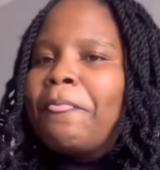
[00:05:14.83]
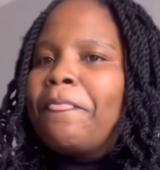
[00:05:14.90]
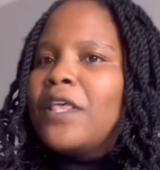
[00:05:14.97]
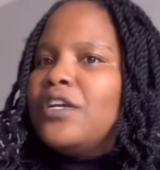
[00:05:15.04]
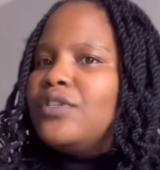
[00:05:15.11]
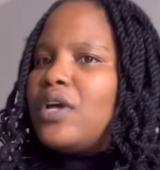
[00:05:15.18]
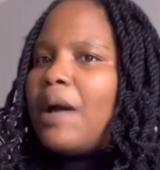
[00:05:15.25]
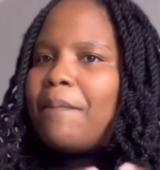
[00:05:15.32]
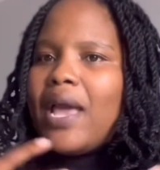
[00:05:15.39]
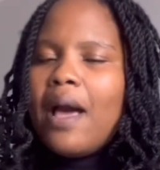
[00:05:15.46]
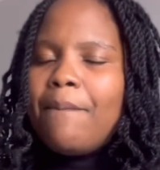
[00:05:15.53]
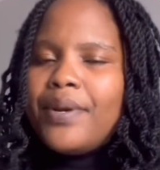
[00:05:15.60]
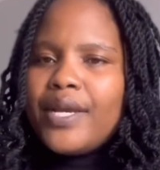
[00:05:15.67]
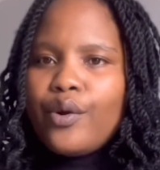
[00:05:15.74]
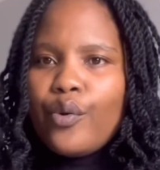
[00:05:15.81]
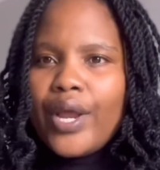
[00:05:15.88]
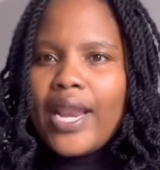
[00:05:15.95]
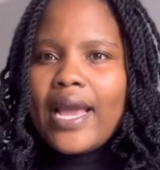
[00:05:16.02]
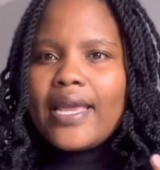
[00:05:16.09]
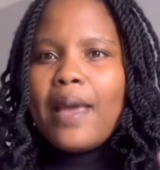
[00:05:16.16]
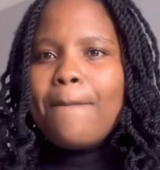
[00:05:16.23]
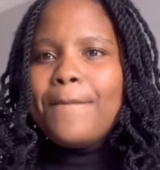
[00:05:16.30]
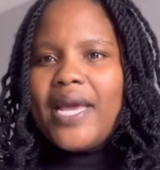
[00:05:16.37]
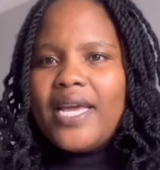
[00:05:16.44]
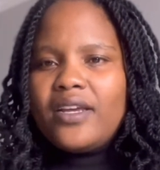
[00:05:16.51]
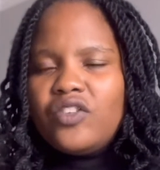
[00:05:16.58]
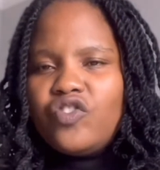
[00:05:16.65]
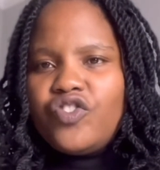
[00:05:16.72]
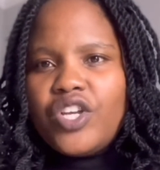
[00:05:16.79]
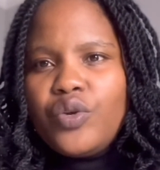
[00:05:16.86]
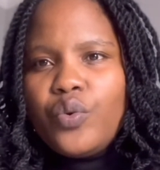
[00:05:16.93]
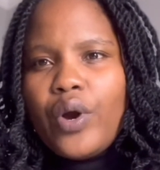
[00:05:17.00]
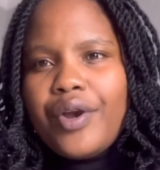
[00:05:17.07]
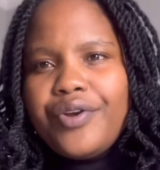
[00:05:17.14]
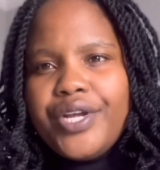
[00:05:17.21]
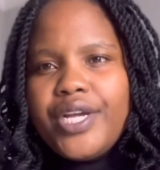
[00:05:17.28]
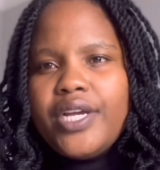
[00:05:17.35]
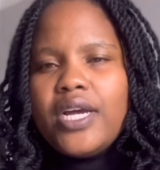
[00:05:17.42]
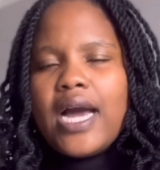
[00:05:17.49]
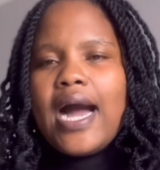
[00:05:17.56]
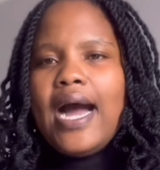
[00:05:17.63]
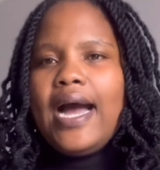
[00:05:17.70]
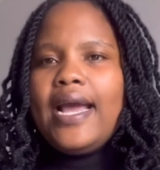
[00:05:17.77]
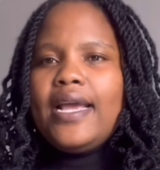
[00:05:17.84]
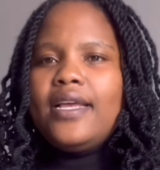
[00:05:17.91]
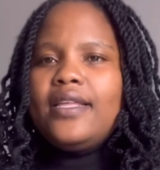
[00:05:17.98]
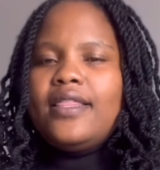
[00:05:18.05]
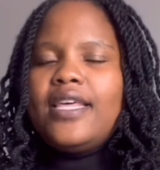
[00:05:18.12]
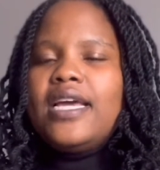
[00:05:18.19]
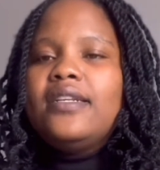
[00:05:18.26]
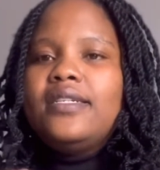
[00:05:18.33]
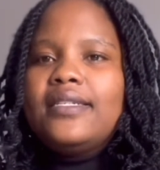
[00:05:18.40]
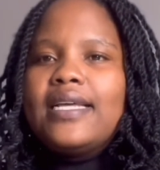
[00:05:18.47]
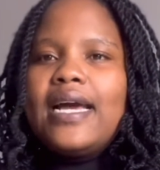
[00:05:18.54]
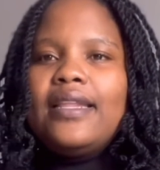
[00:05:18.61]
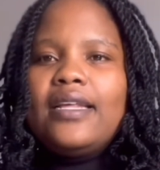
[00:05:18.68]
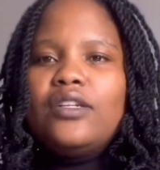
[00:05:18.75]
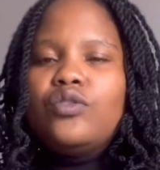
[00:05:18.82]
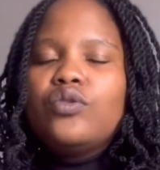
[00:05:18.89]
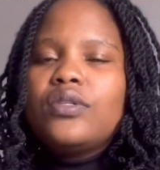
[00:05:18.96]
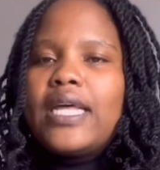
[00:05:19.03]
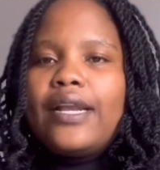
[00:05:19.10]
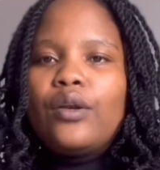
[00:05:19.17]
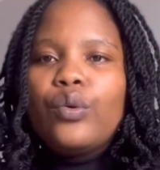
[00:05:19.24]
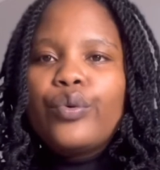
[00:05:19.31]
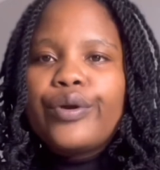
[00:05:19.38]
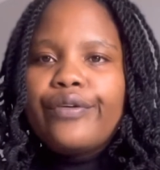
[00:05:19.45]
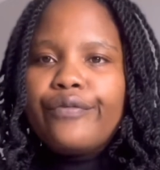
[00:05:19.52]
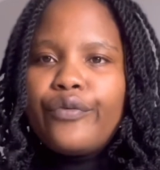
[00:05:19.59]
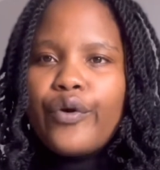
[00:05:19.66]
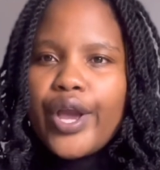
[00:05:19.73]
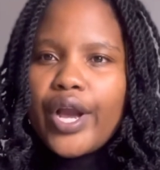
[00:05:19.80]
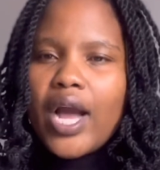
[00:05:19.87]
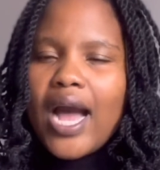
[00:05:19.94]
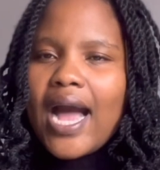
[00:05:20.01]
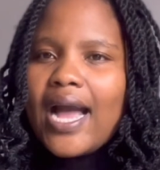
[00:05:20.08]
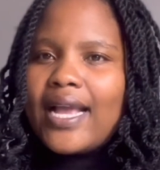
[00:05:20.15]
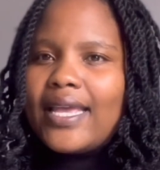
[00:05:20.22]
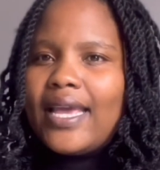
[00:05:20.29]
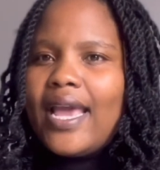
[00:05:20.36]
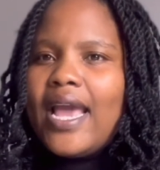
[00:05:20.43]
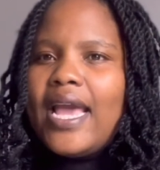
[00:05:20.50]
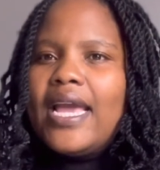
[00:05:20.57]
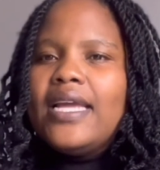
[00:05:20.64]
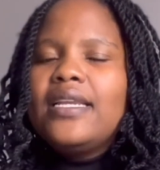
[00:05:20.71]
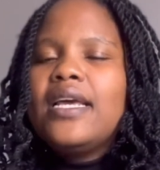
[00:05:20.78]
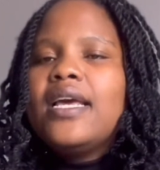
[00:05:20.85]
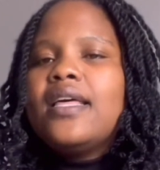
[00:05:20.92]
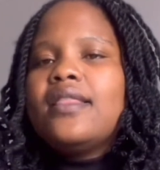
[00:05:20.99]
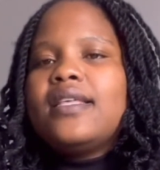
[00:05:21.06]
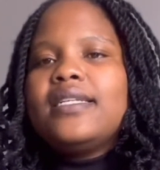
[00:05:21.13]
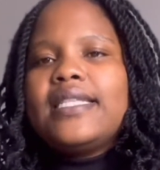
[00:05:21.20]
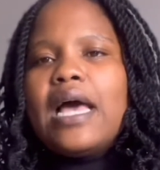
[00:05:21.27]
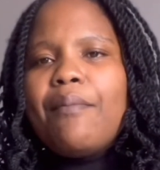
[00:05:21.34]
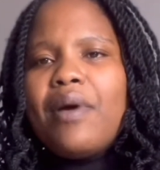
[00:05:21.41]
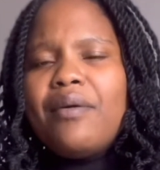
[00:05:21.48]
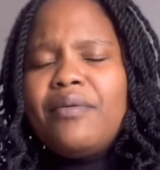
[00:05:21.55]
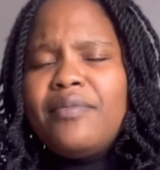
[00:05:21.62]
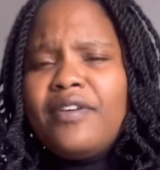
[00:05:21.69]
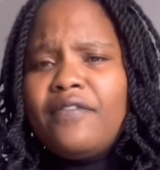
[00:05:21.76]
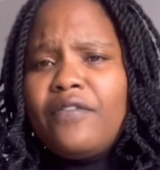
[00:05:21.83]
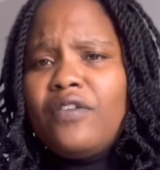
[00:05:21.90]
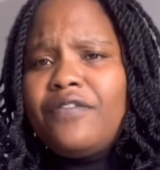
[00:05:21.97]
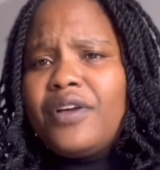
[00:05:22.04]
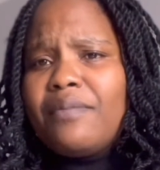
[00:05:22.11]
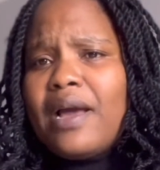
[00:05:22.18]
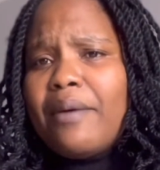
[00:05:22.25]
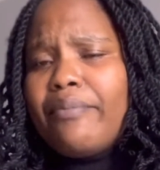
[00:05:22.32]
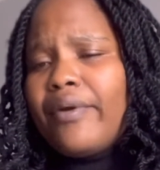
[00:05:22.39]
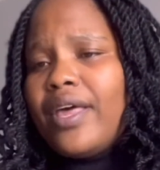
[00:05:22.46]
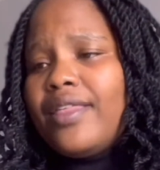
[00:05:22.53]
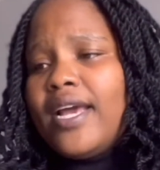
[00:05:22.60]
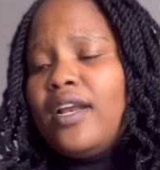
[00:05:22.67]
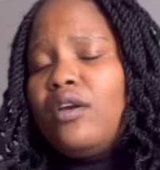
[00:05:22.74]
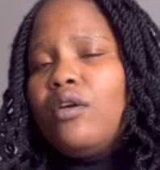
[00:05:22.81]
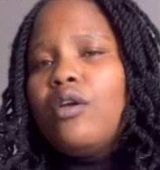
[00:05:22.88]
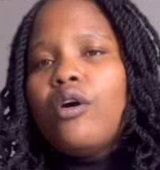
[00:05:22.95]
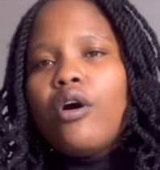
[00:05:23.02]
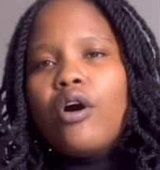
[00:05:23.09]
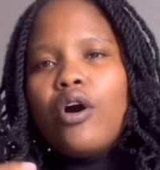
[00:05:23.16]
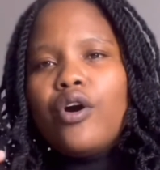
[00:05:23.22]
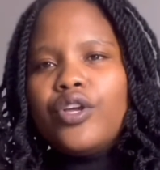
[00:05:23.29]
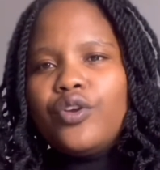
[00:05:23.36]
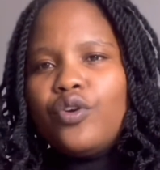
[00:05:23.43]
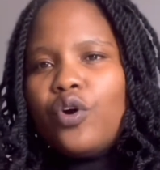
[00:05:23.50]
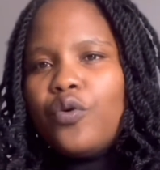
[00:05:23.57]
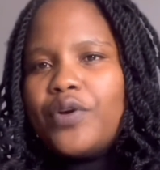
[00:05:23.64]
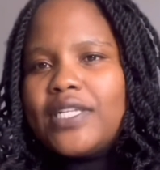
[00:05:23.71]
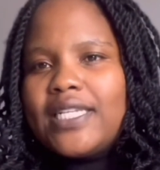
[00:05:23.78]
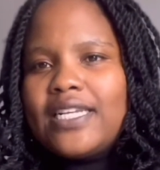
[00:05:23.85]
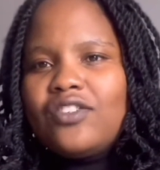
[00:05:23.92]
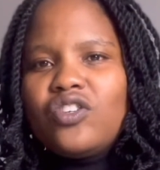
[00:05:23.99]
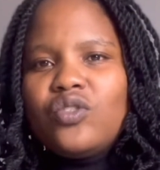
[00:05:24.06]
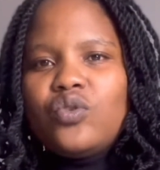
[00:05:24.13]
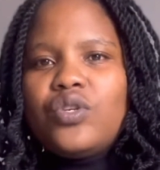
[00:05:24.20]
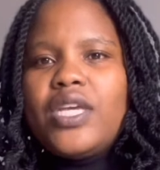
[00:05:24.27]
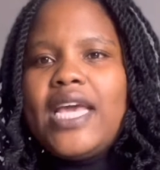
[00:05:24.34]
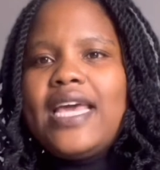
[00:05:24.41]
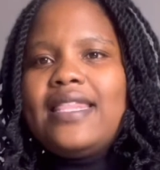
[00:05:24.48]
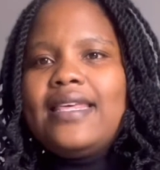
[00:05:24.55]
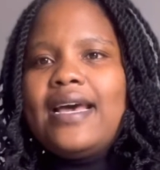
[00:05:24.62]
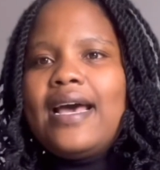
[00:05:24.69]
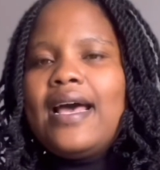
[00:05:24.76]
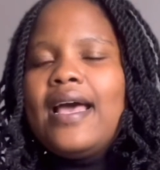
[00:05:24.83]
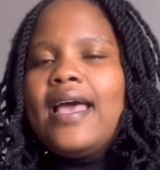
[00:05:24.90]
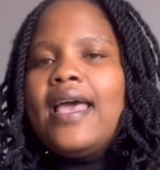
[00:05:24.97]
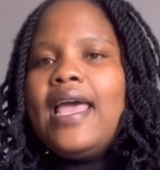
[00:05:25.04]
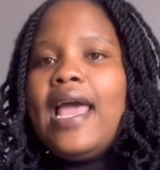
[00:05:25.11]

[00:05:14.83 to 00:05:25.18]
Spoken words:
So I'm happy. When I came back in January, I then decided to start looking for a car again. This time I'm involving my brother-in-law, we're searching together.